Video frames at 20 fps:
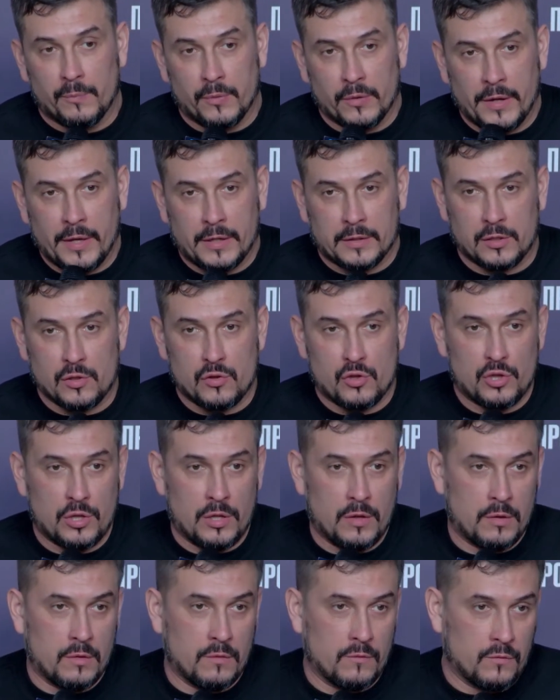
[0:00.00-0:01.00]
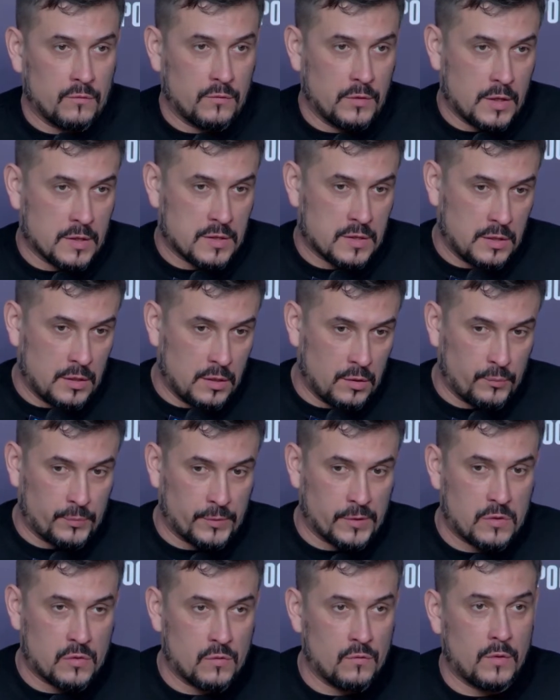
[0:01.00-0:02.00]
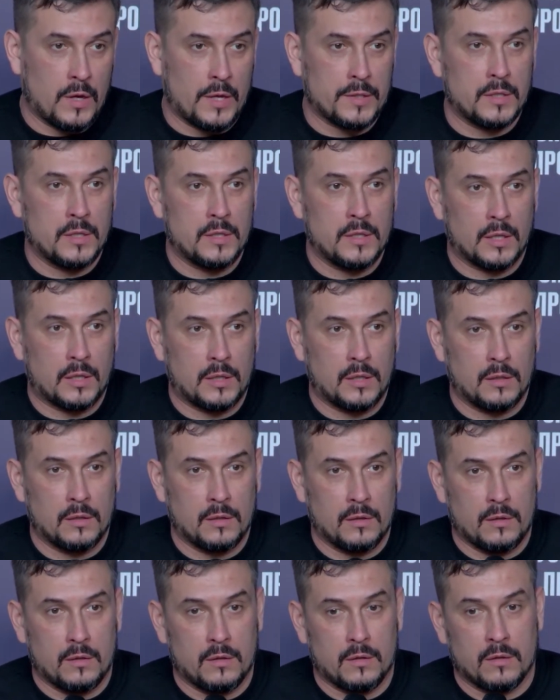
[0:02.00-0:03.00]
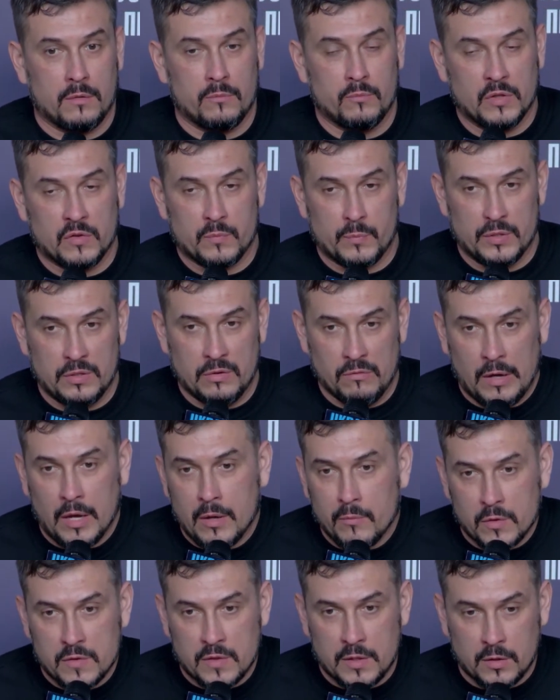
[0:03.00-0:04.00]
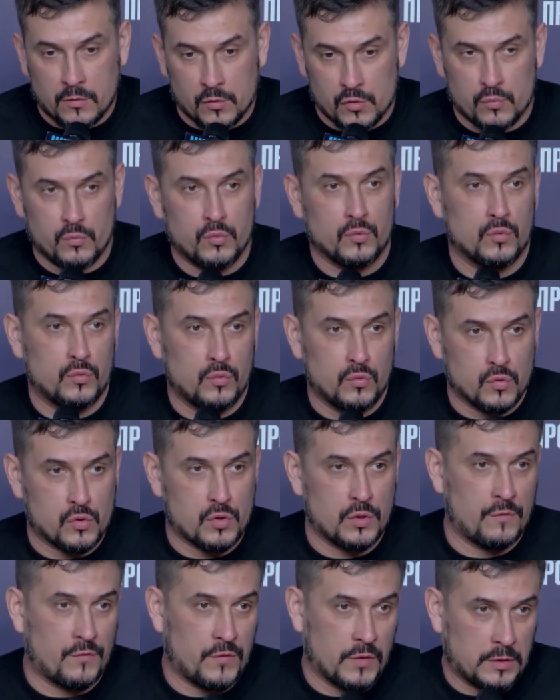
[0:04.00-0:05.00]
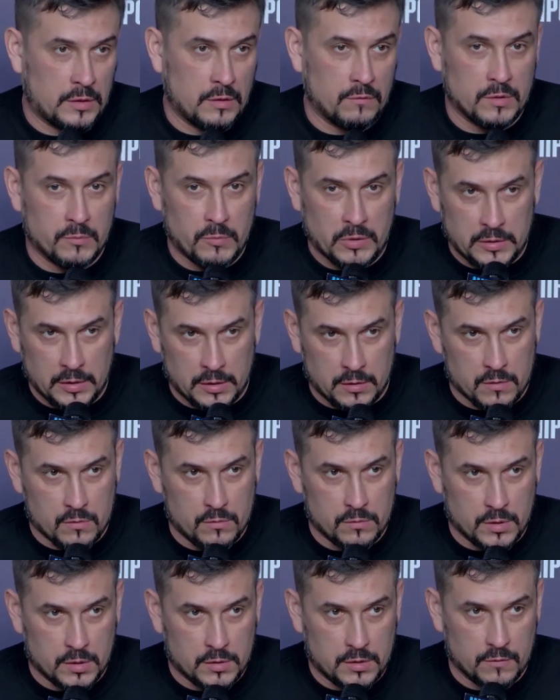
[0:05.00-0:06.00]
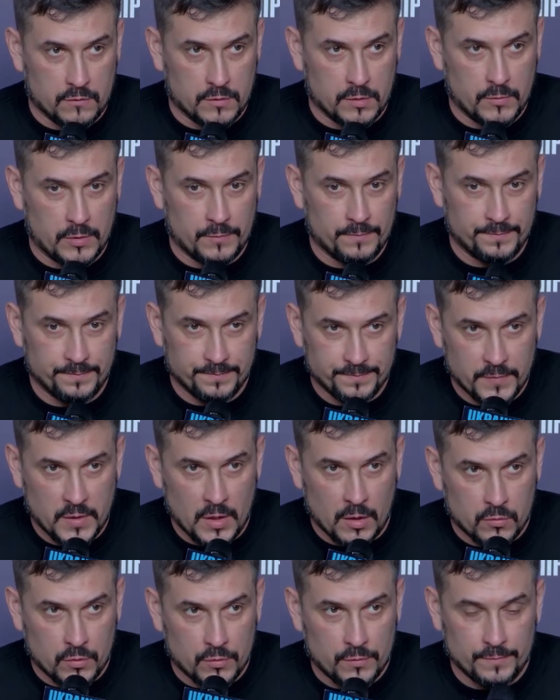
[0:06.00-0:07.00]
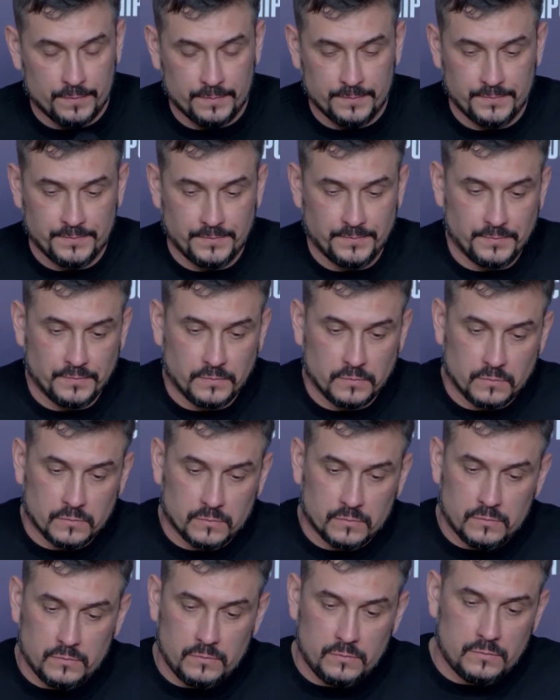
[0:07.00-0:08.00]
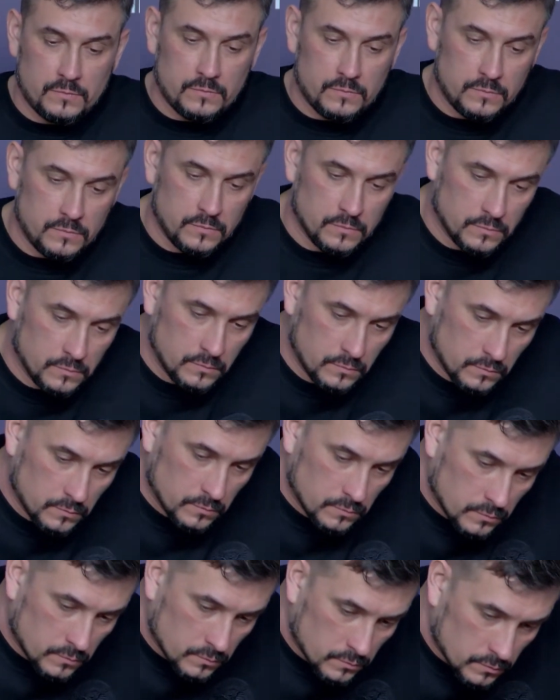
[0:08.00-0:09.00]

bring back home, so to say, those who want to go to Russia. And there are also a number of projects in development who hopefully